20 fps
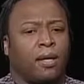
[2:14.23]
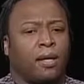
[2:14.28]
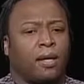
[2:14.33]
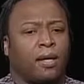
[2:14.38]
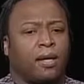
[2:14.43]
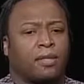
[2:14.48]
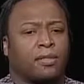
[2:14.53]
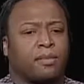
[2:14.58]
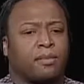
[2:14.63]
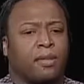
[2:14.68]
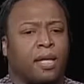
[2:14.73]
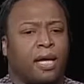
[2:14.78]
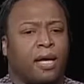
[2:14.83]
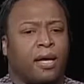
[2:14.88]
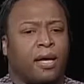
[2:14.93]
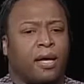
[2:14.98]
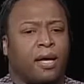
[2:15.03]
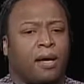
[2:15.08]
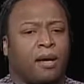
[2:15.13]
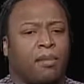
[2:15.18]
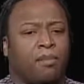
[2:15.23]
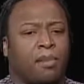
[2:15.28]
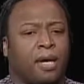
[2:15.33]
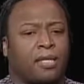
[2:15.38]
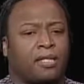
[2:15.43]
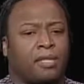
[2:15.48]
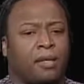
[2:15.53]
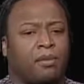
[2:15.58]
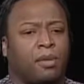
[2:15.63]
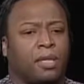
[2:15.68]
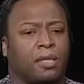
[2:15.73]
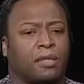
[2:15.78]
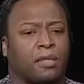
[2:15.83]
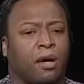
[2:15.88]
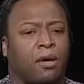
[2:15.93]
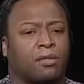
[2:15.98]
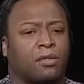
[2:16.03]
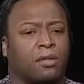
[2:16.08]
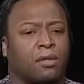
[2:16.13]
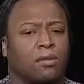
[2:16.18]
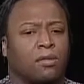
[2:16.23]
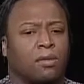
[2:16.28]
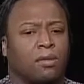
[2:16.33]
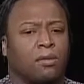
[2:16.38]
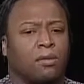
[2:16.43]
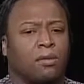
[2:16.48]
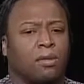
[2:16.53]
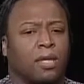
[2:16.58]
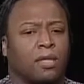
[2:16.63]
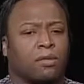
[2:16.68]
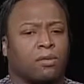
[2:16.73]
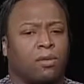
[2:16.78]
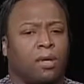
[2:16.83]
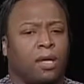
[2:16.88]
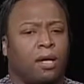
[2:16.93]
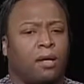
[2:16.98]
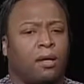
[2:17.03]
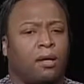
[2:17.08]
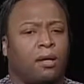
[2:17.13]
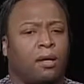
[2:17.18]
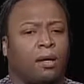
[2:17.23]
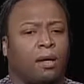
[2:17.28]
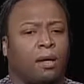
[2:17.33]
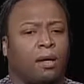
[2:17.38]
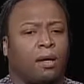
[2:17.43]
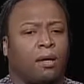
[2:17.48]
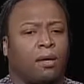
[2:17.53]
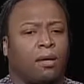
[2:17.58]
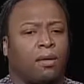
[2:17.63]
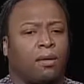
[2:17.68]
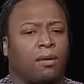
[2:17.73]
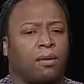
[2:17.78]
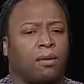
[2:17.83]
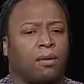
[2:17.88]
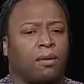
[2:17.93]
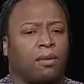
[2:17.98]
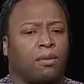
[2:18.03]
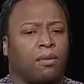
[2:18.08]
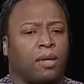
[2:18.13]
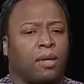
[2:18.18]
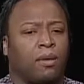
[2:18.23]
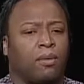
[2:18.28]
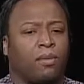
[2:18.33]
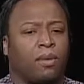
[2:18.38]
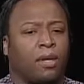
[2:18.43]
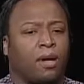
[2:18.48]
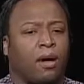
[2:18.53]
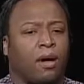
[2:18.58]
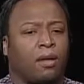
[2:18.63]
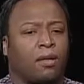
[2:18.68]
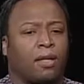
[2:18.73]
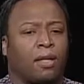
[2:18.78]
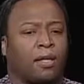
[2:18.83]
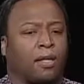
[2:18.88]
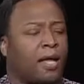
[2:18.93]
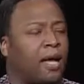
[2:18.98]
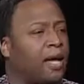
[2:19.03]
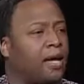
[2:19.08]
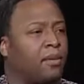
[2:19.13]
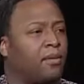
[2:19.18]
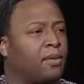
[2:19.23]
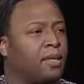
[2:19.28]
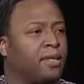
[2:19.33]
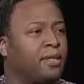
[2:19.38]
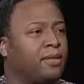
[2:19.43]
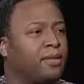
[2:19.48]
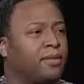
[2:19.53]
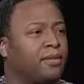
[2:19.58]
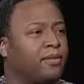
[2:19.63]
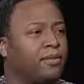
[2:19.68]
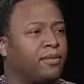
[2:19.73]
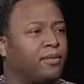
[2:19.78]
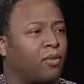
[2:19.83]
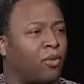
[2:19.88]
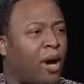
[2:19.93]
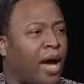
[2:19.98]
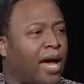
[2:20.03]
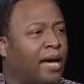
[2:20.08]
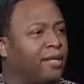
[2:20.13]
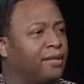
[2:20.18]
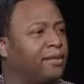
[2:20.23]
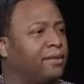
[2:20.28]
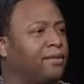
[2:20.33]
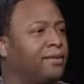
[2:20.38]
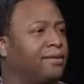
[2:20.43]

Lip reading: because my siblings also too as well. We all alike. We write.